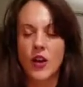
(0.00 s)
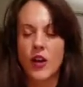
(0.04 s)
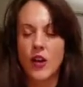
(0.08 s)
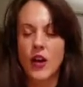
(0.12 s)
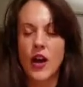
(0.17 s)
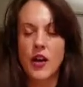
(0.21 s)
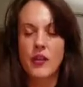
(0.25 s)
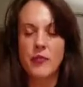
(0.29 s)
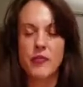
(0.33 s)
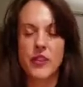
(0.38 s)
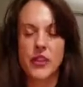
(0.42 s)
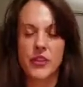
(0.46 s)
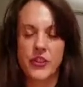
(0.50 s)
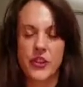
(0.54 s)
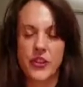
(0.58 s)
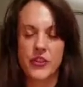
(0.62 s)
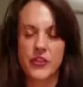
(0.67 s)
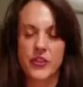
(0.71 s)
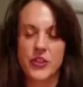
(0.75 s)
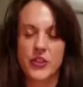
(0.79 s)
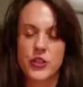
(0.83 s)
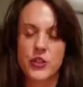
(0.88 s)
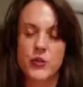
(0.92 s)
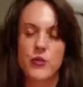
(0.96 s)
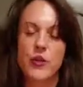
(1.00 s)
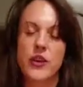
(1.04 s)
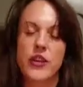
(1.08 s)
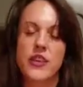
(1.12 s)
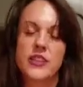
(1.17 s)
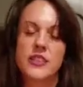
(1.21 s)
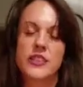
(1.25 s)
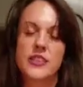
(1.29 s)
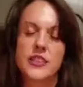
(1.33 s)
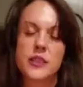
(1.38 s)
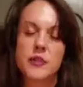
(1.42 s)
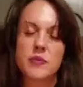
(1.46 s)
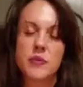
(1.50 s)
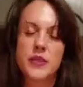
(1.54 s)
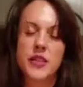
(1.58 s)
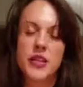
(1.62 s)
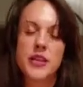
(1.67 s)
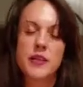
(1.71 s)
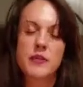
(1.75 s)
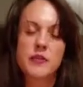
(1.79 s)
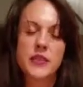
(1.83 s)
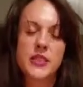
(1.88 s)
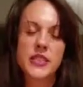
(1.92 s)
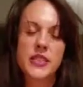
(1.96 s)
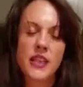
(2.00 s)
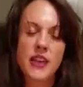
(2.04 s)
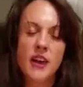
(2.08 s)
I'm their other twin sometimes.